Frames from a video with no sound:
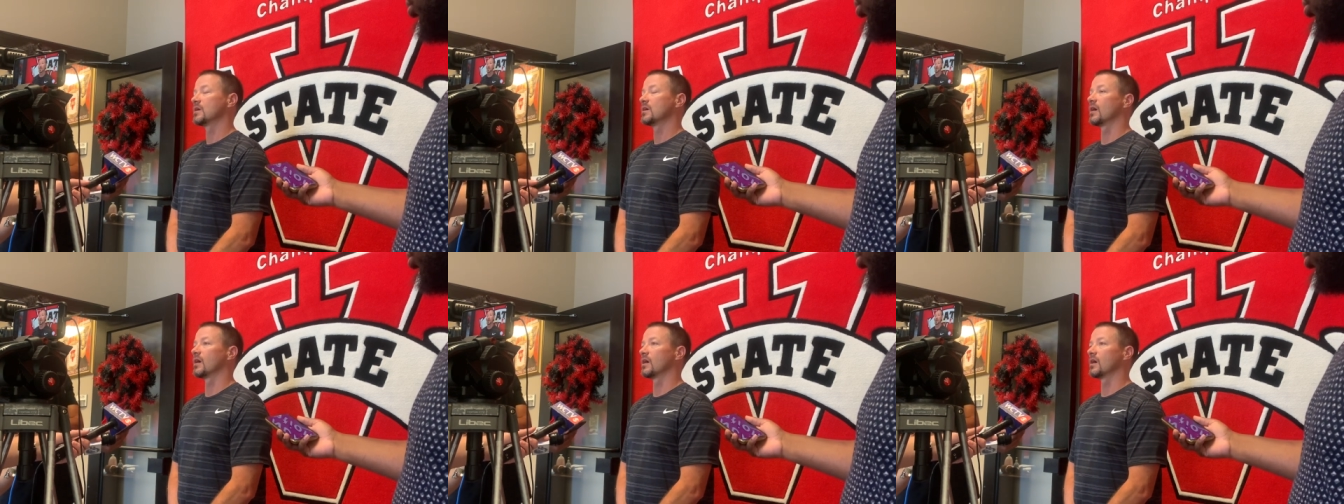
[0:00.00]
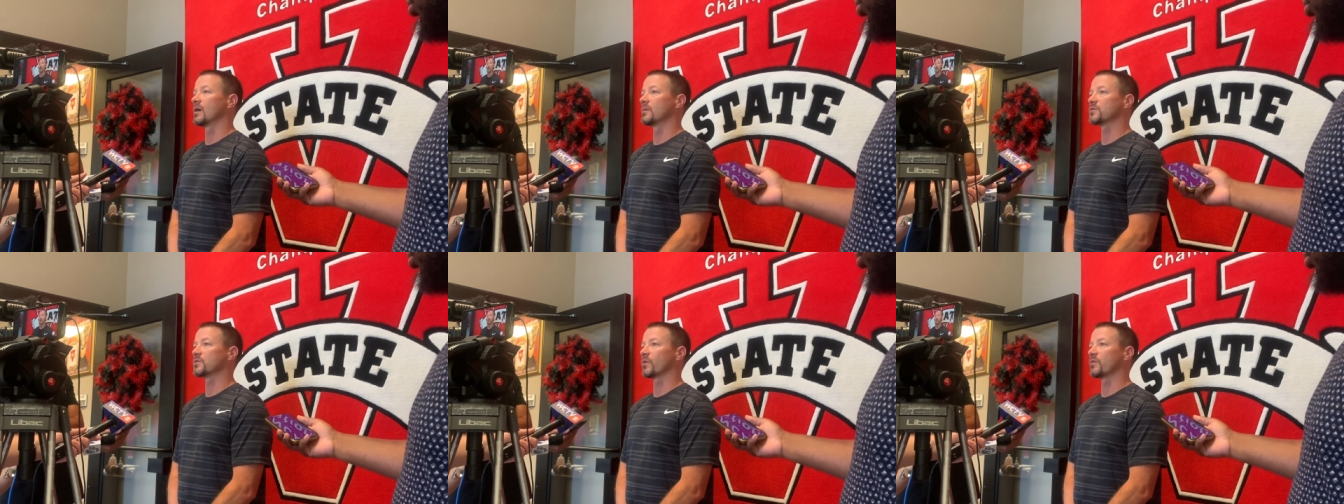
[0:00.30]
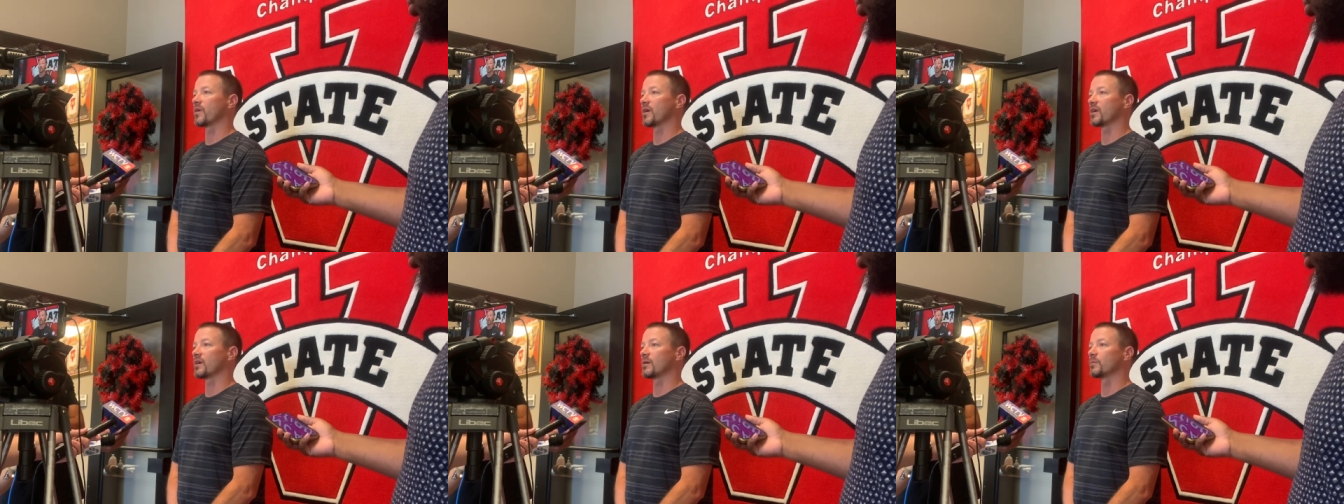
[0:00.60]
So
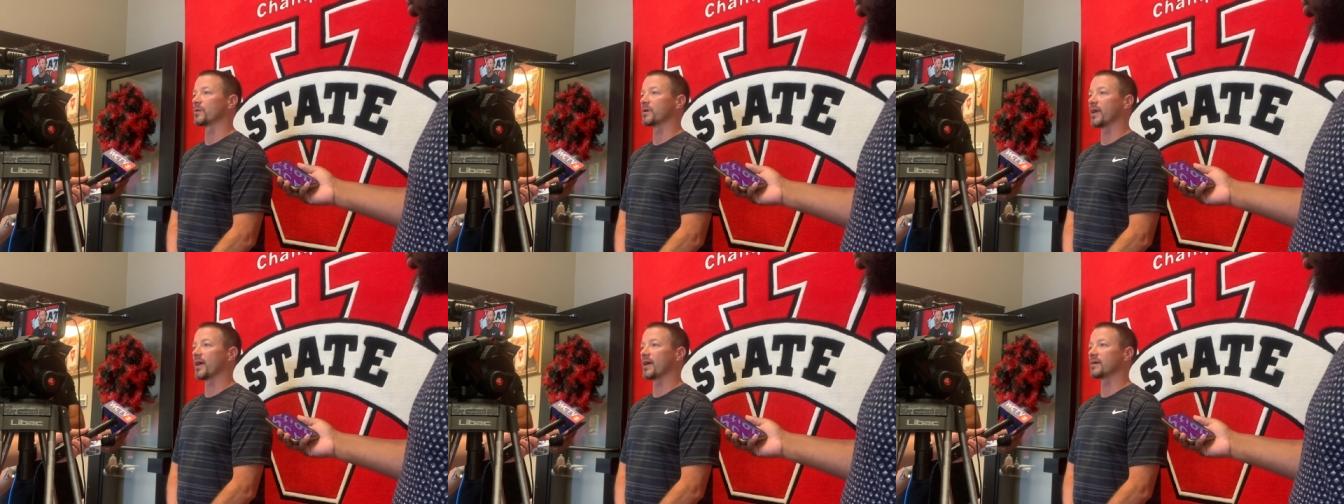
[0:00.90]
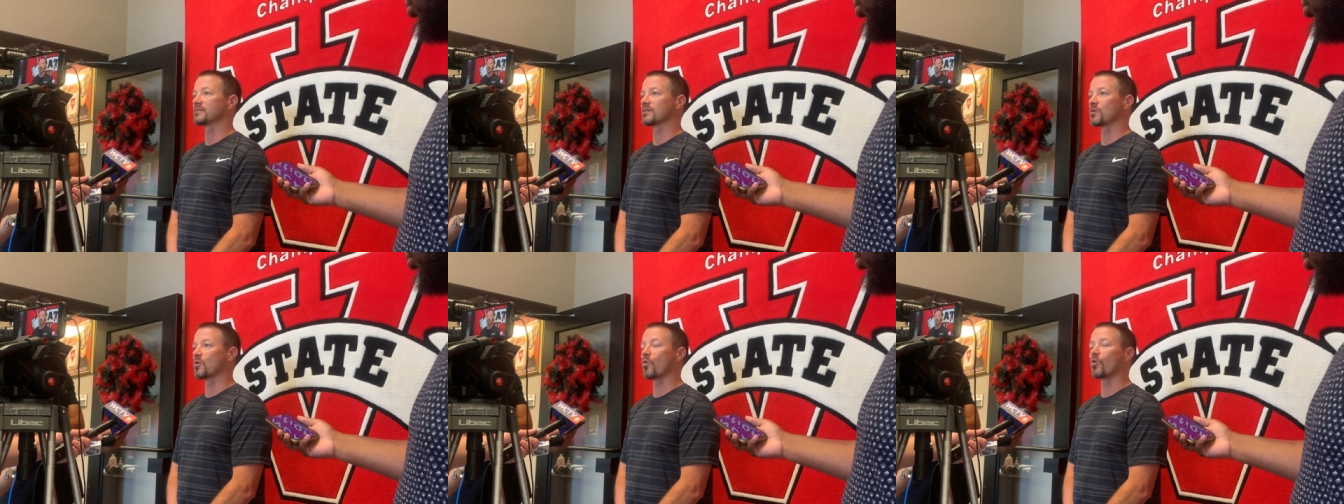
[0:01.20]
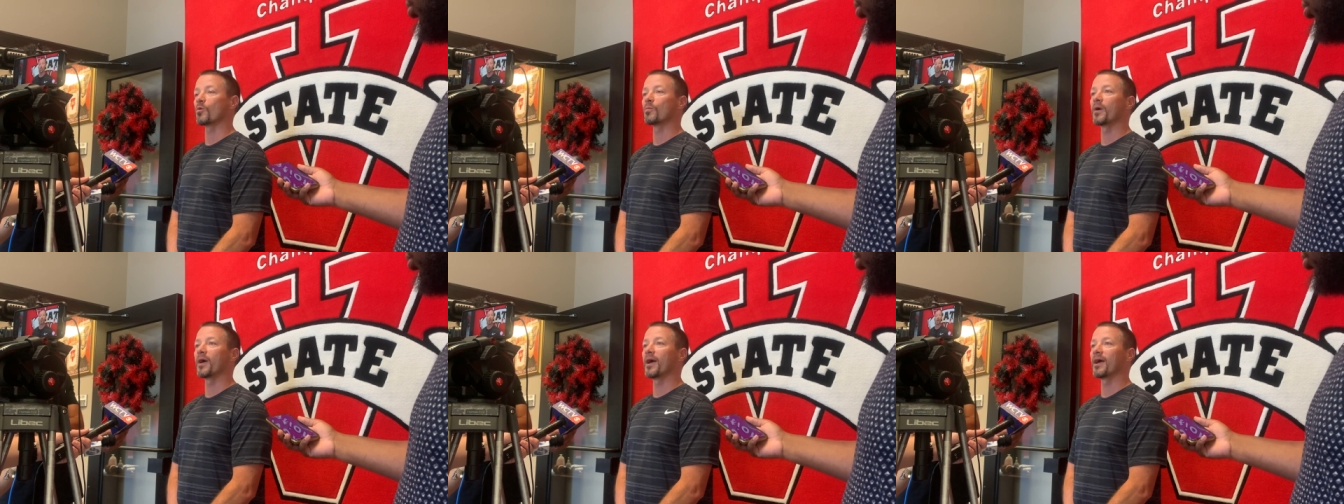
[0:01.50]
we've had a couple of guys at
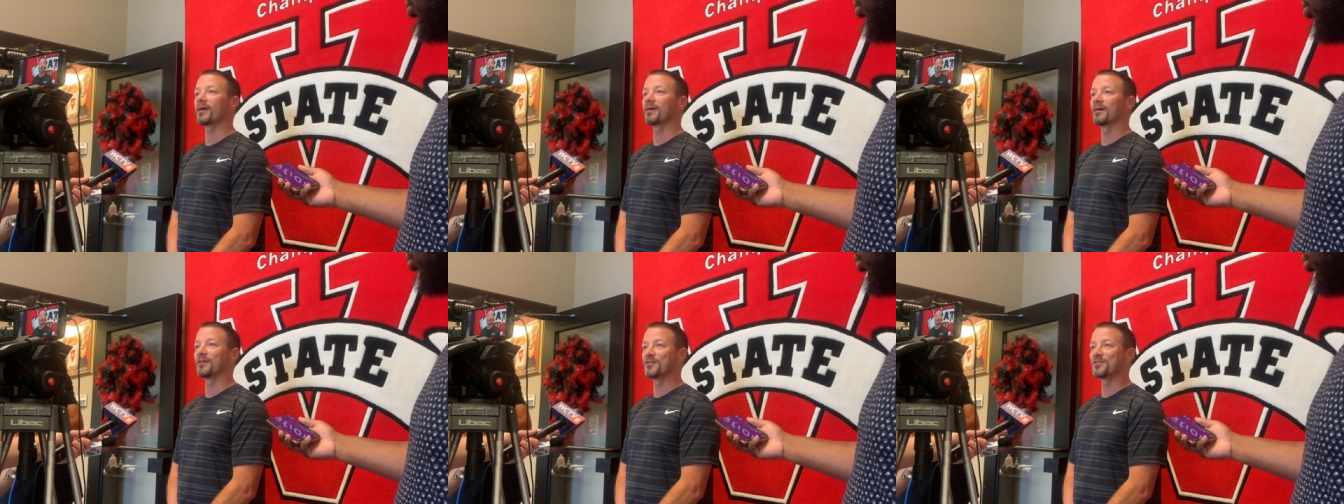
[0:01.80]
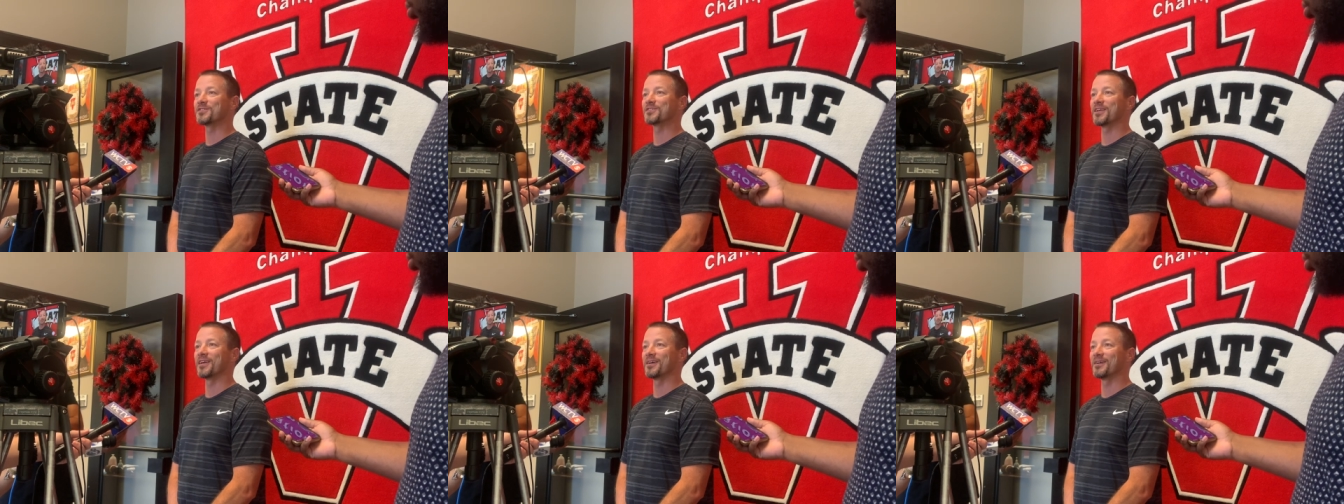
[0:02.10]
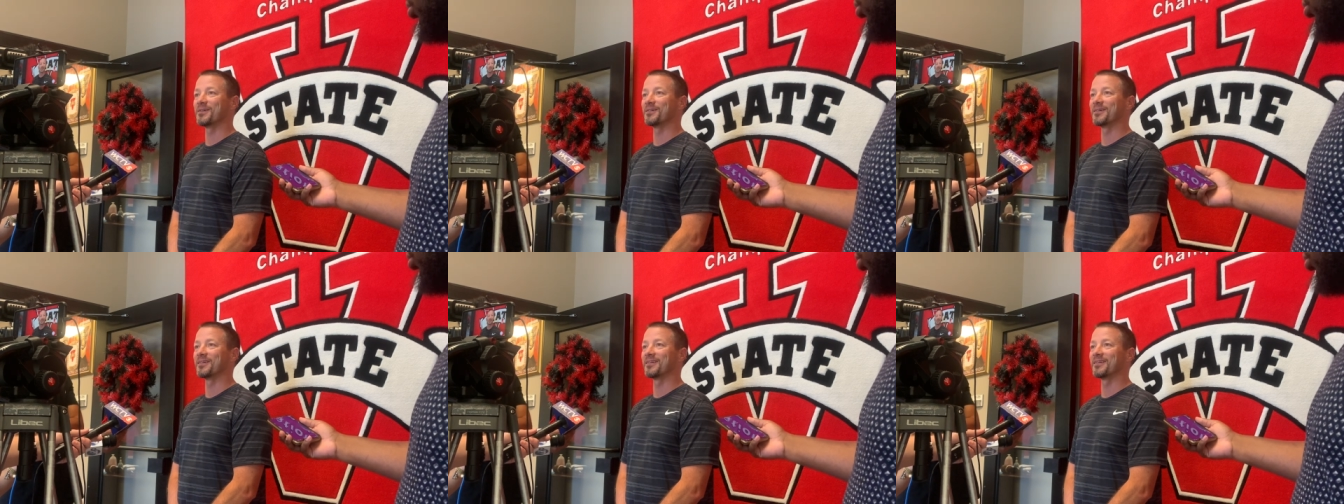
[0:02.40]
quarterback, under center,